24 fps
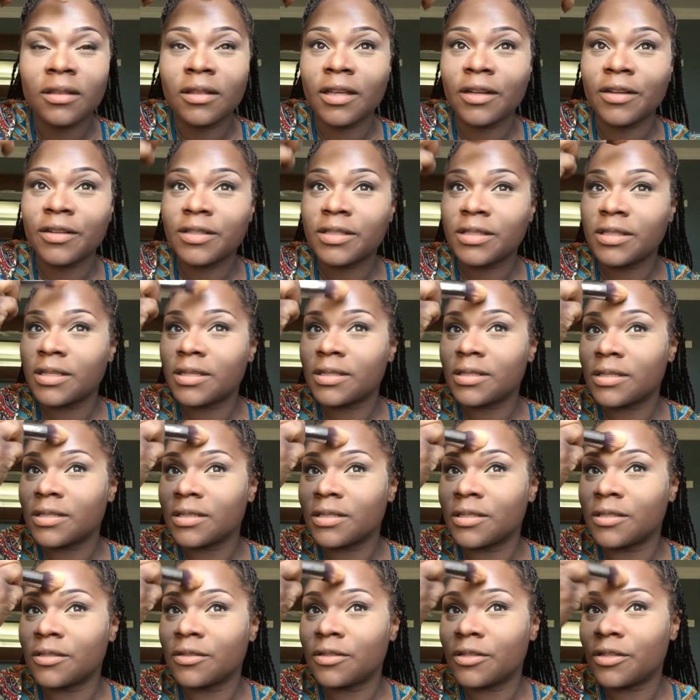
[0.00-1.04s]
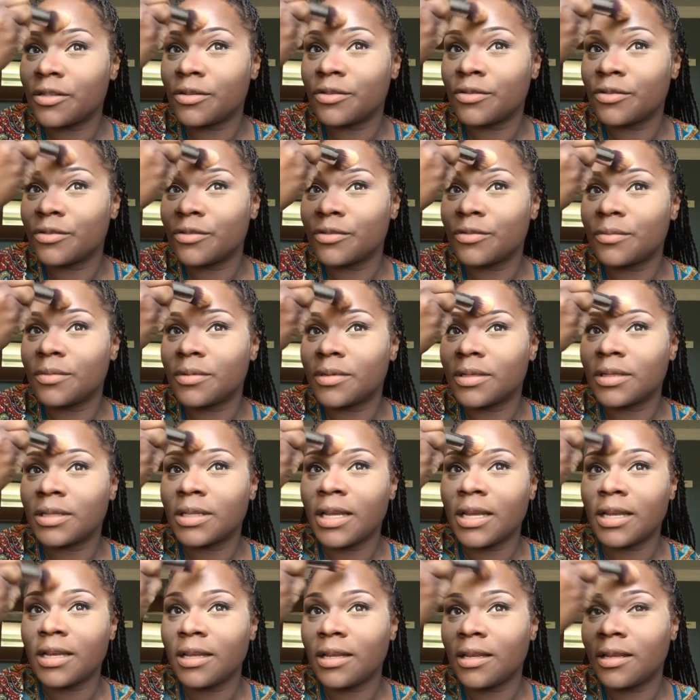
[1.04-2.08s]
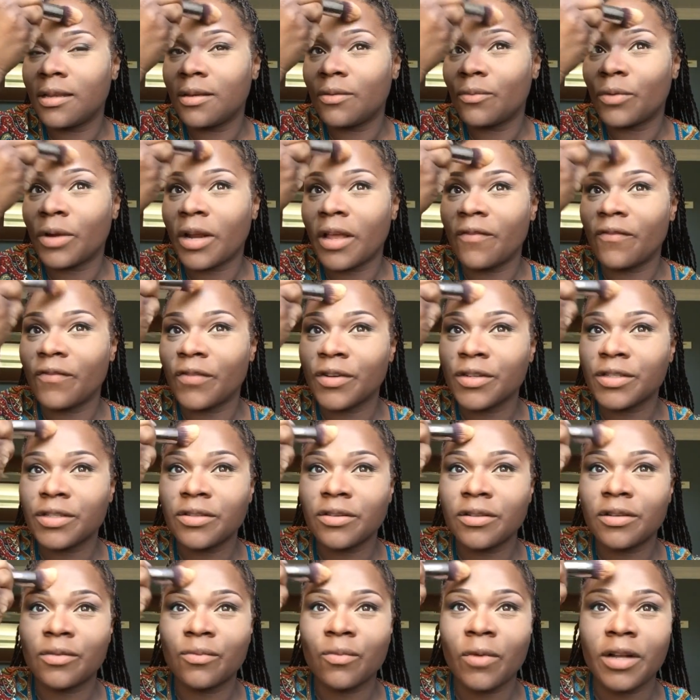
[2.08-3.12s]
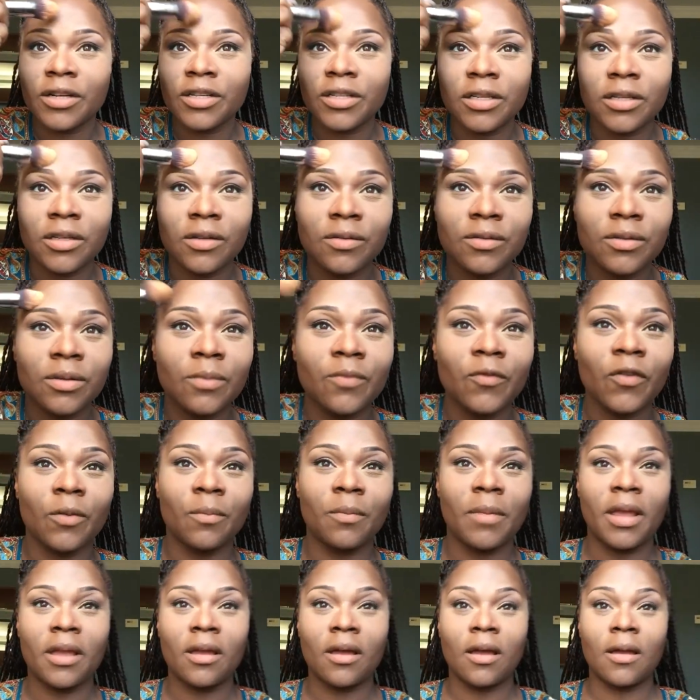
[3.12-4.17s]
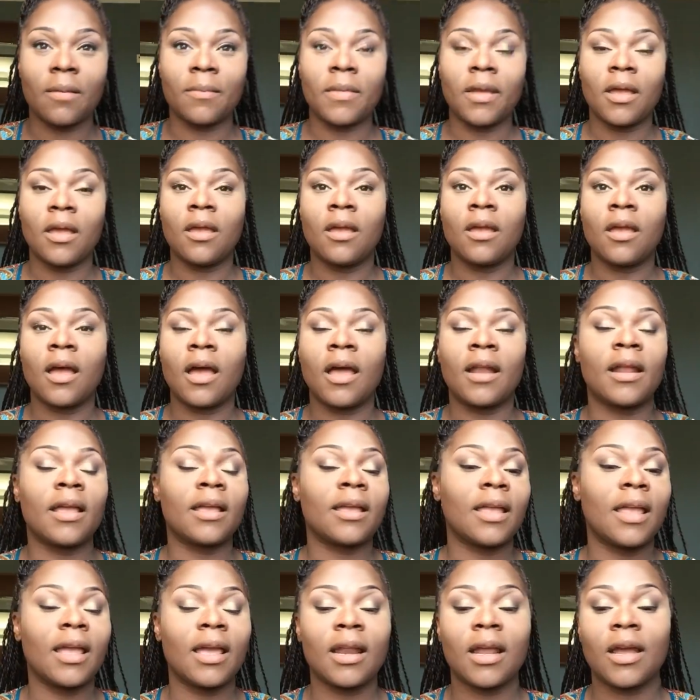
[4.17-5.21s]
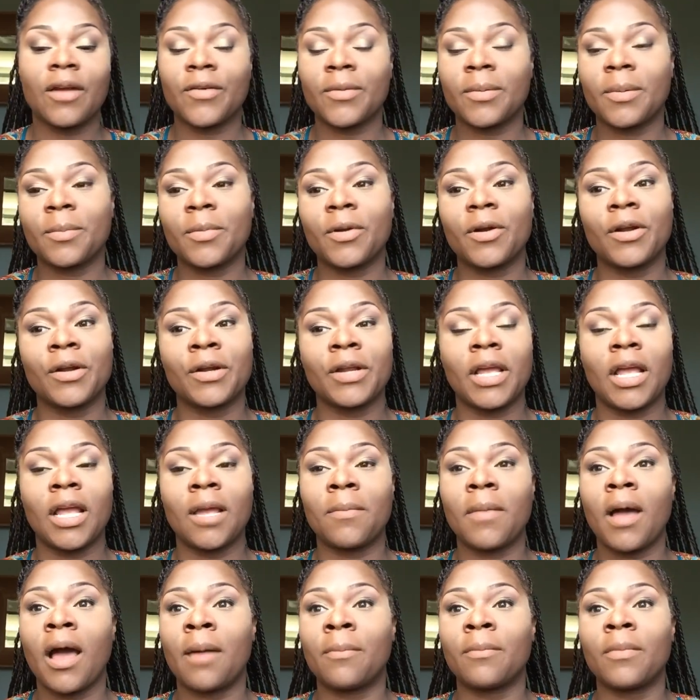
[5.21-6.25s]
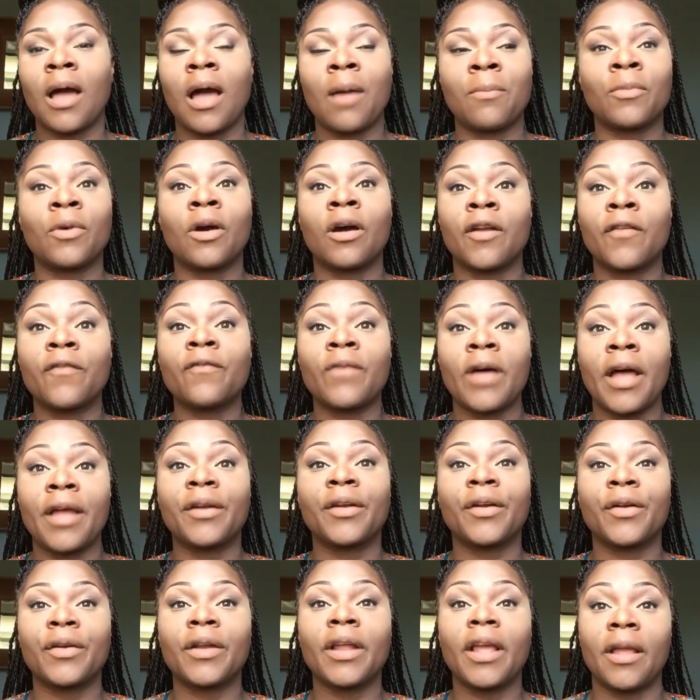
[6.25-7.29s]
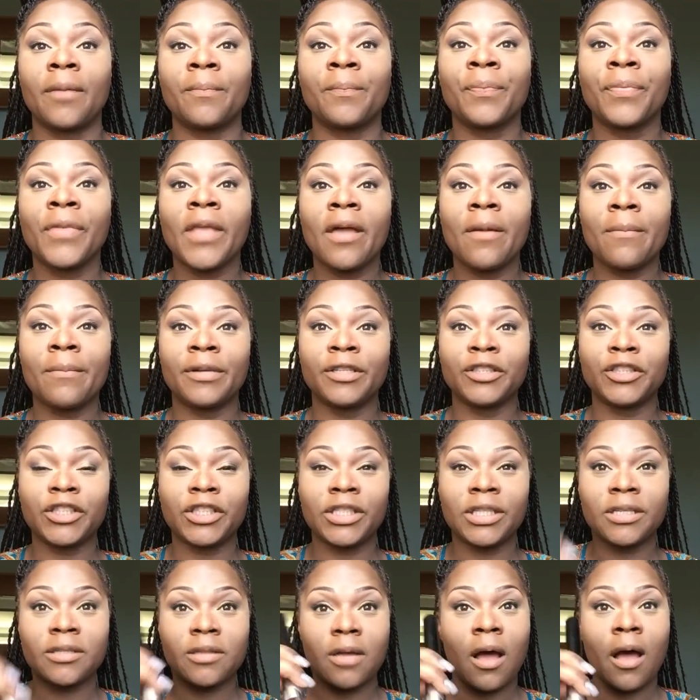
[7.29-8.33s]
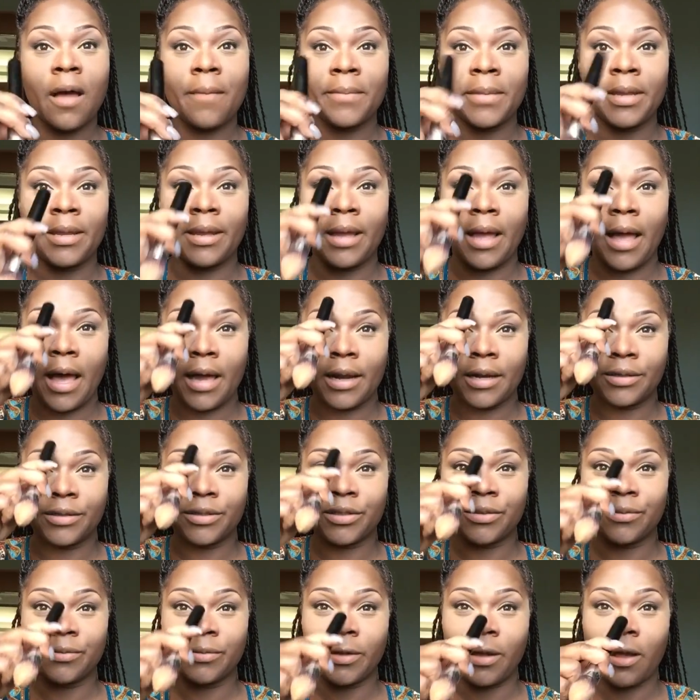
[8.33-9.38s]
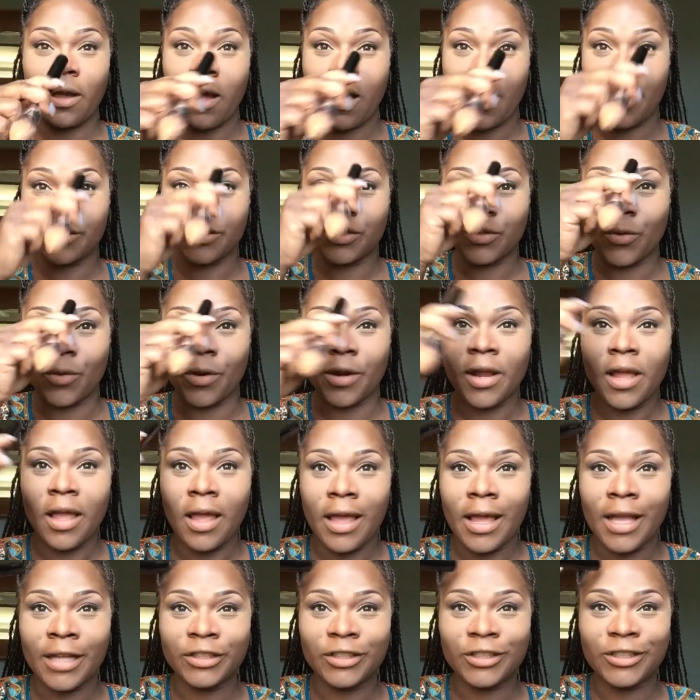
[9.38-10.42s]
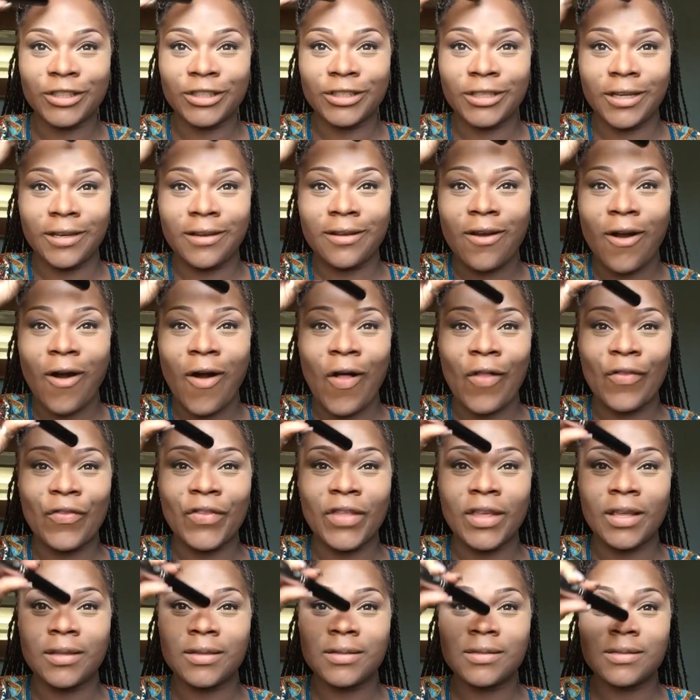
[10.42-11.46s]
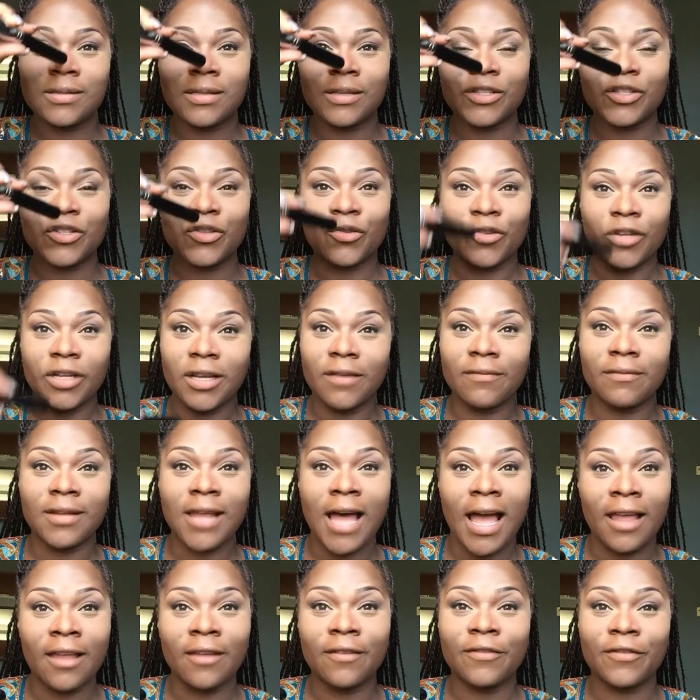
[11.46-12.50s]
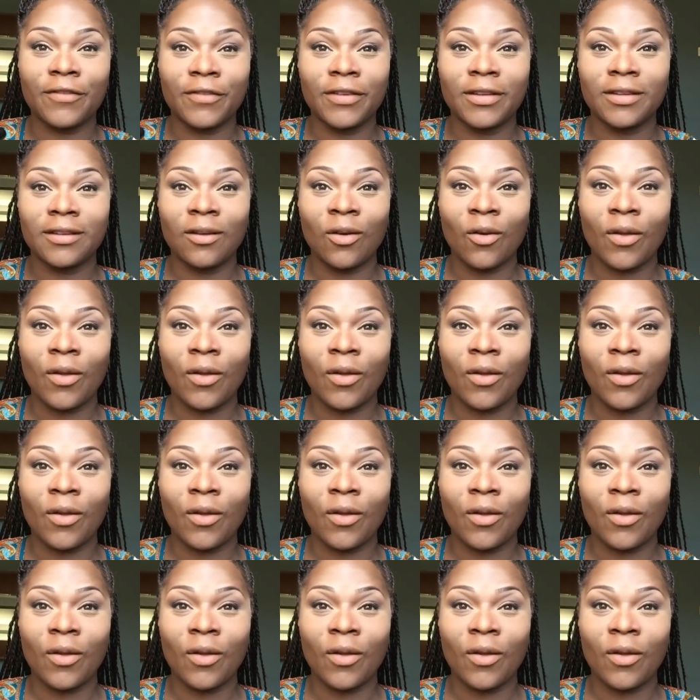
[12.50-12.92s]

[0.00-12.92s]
There's this YouTube lady when I first started watching YouTube for makeup, and I cannot remember her name. I'm gonna find her name, but she taught me how to do the contour, and she called this the tree of life.